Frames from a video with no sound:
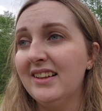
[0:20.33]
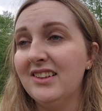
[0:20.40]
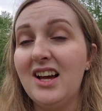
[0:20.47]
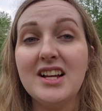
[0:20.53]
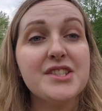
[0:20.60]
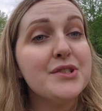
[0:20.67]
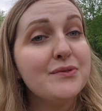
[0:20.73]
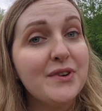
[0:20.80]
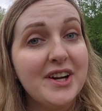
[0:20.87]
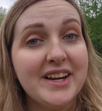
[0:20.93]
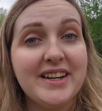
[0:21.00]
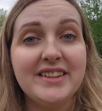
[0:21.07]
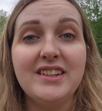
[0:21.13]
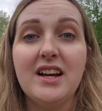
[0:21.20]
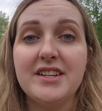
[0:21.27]
Lots of
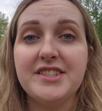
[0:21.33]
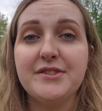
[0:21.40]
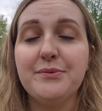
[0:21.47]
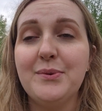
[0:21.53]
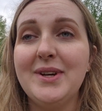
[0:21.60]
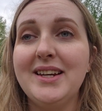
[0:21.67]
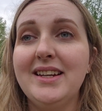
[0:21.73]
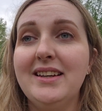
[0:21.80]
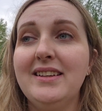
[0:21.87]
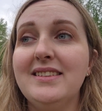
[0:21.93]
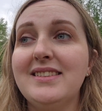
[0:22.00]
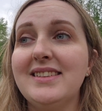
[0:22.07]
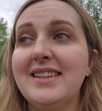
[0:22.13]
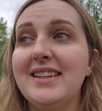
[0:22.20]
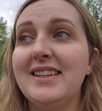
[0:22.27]
rain, lots of
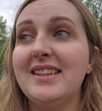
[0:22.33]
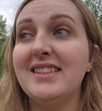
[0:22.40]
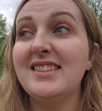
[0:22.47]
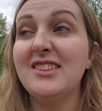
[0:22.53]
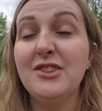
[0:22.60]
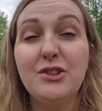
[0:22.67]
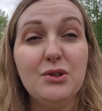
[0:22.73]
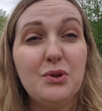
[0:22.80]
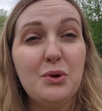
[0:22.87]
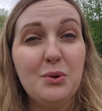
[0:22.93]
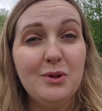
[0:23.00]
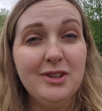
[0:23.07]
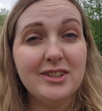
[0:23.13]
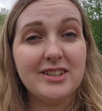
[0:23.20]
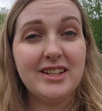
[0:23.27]
wind, and it's a little
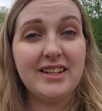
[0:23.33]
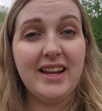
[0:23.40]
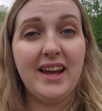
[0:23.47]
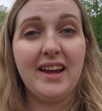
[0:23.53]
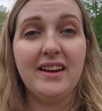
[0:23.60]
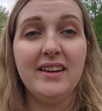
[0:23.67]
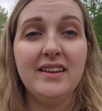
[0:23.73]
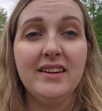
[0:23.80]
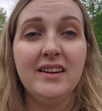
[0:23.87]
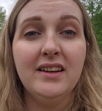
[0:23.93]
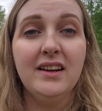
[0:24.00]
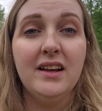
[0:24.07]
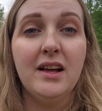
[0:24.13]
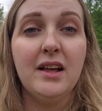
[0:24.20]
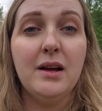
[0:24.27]
cooler today.
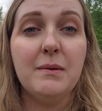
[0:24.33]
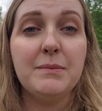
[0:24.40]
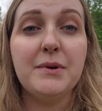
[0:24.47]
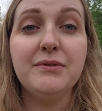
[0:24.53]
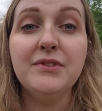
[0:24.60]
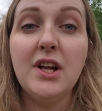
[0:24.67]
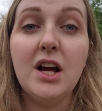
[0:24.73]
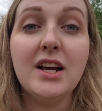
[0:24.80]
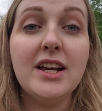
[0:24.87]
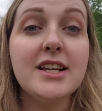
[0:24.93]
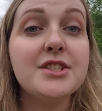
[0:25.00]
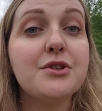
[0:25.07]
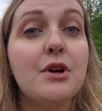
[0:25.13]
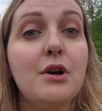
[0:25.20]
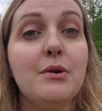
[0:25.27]
The flock
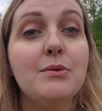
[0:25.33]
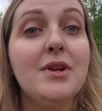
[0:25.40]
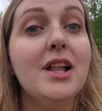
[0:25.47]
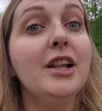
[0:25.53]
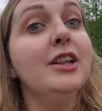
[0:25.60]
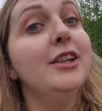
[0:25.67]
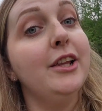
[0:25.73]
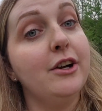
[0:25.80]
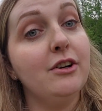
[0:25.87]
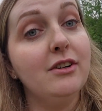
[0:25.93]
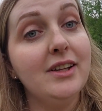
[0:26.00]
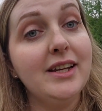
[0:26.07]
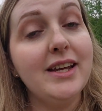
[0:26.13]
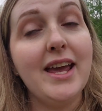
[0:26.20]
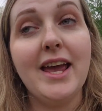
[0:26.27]
has grown
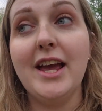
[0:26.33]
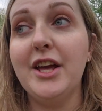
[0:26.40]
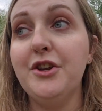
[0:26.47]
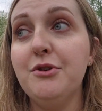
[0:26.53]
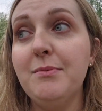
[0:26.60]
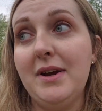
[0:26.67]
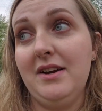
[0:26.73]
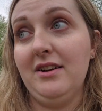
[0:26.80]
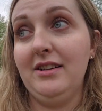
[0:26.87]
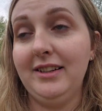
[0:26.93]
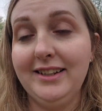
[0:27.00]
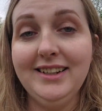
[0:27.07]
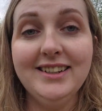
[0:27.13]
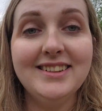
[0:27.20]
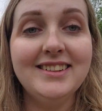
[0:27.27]
literally and numerically,